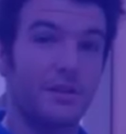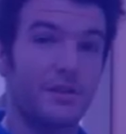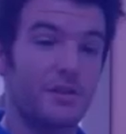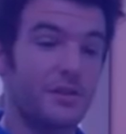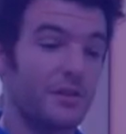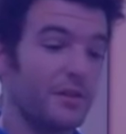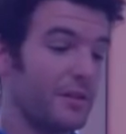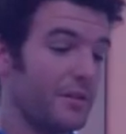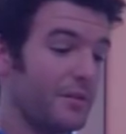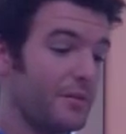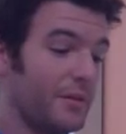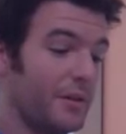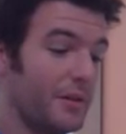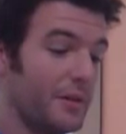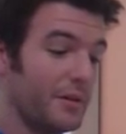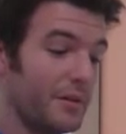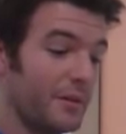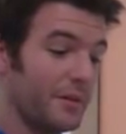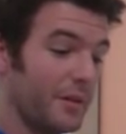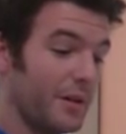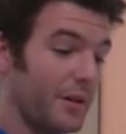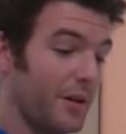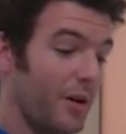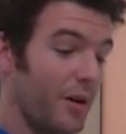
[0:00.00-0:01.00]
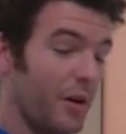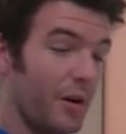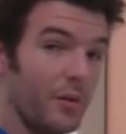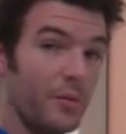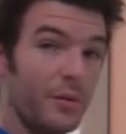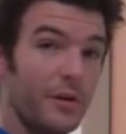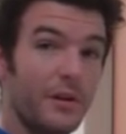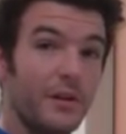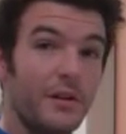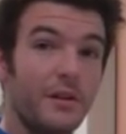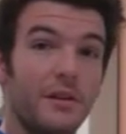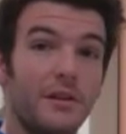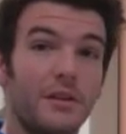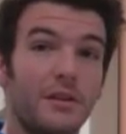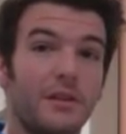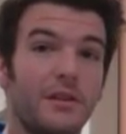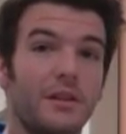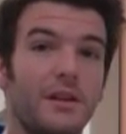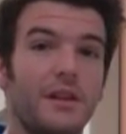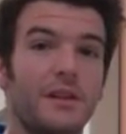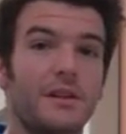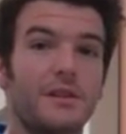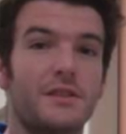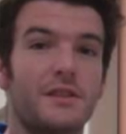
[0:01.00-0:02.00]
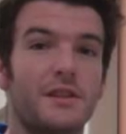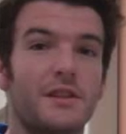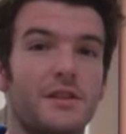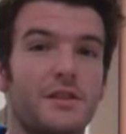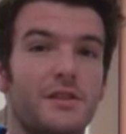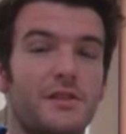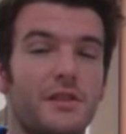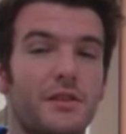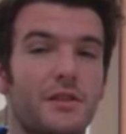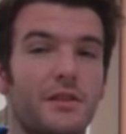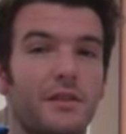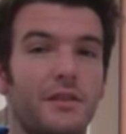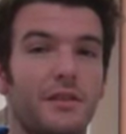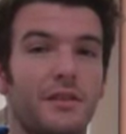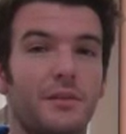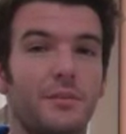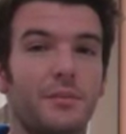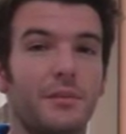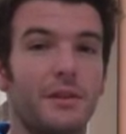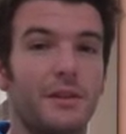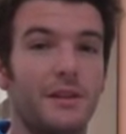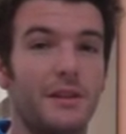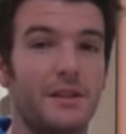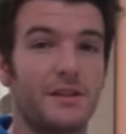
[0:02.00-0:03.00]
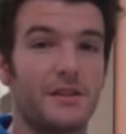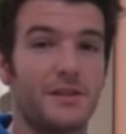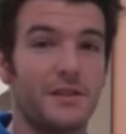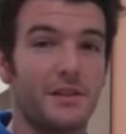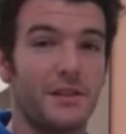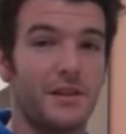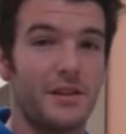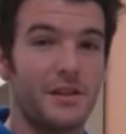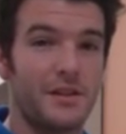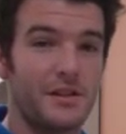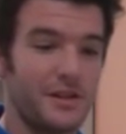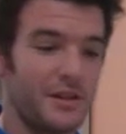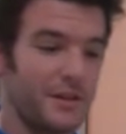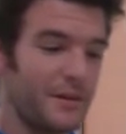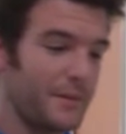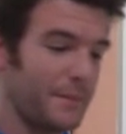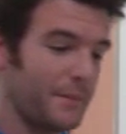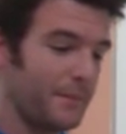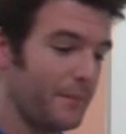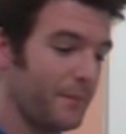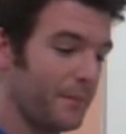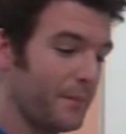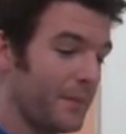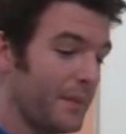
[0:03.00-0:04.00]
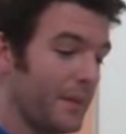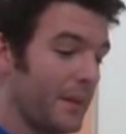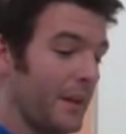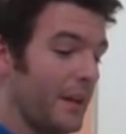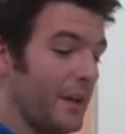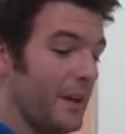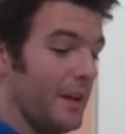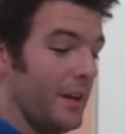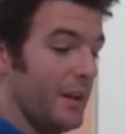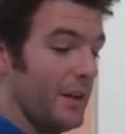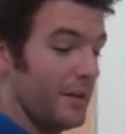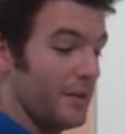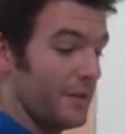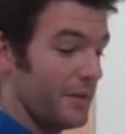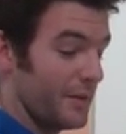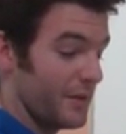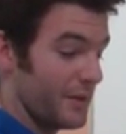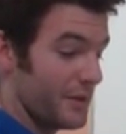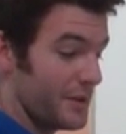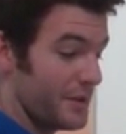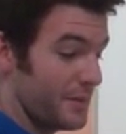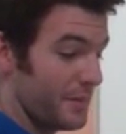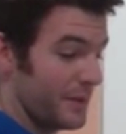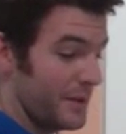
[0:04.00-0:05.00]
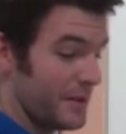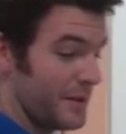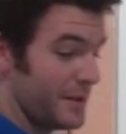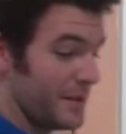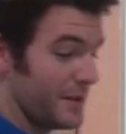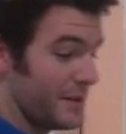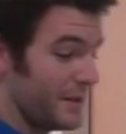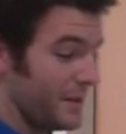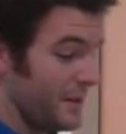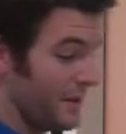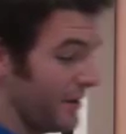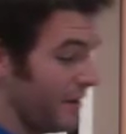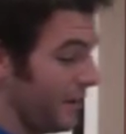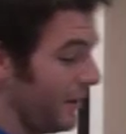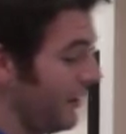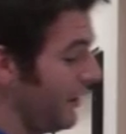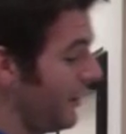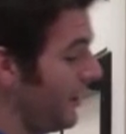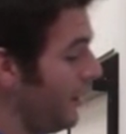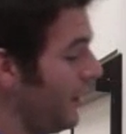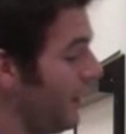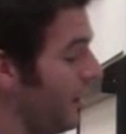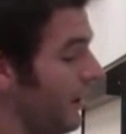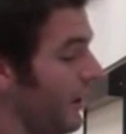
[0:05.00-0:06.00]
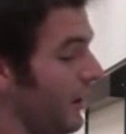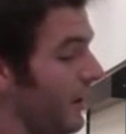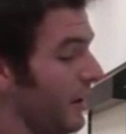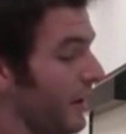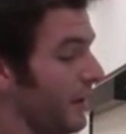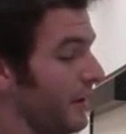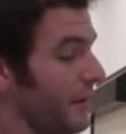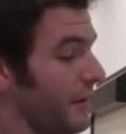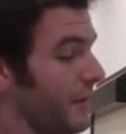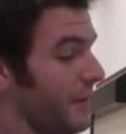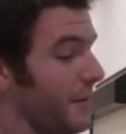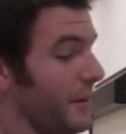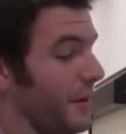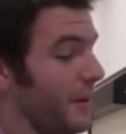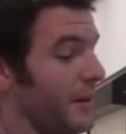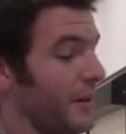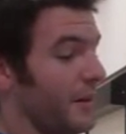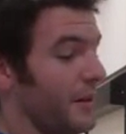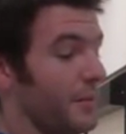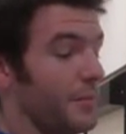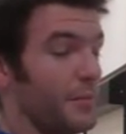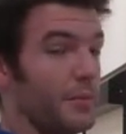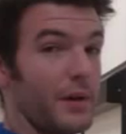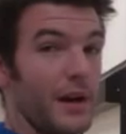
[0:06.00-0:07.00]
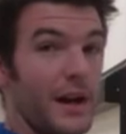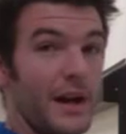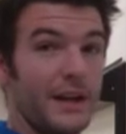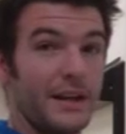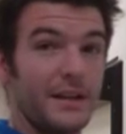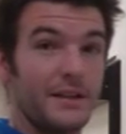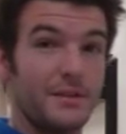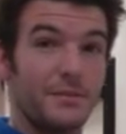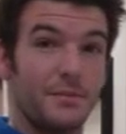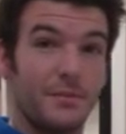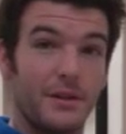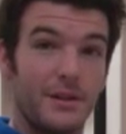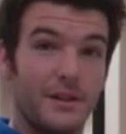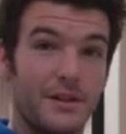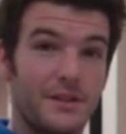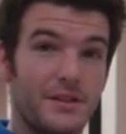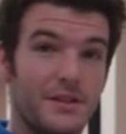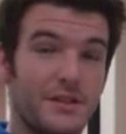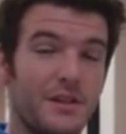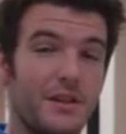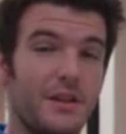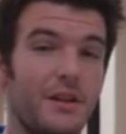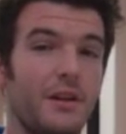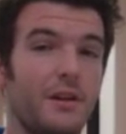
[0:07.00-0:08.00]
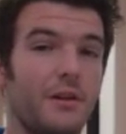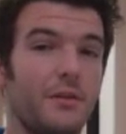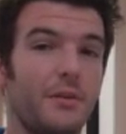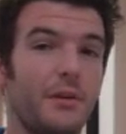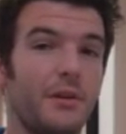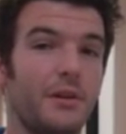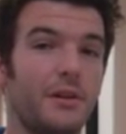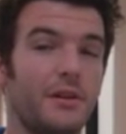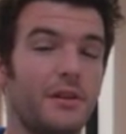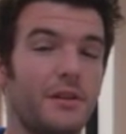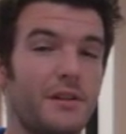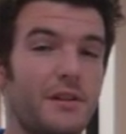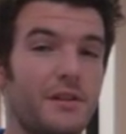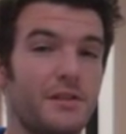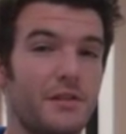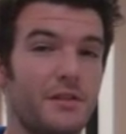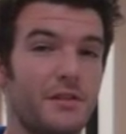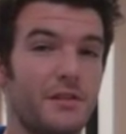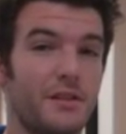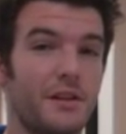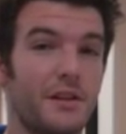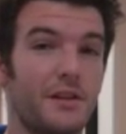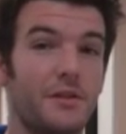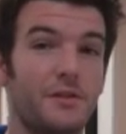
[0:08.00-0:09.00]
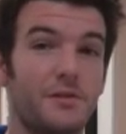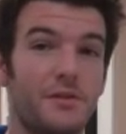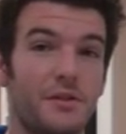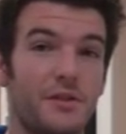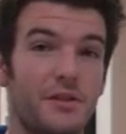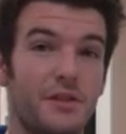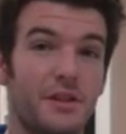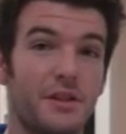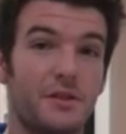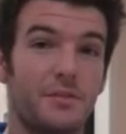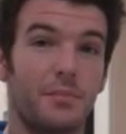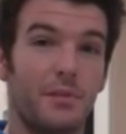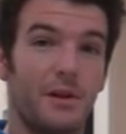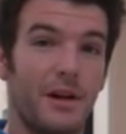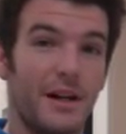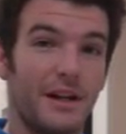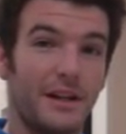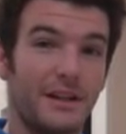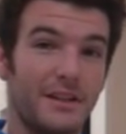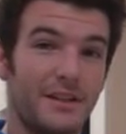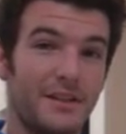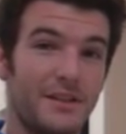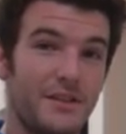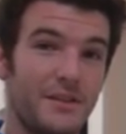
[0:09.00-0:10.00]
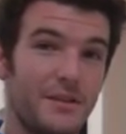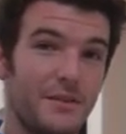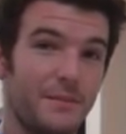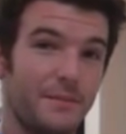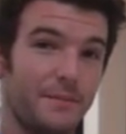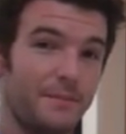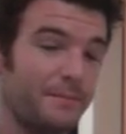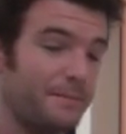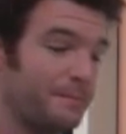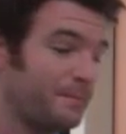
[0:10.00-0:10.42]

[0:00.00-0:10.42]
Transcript: like to show you the following hardware that is necessary to complete the installation. The first pieces are going to be our bracket plates. We call these our 1006 brackets.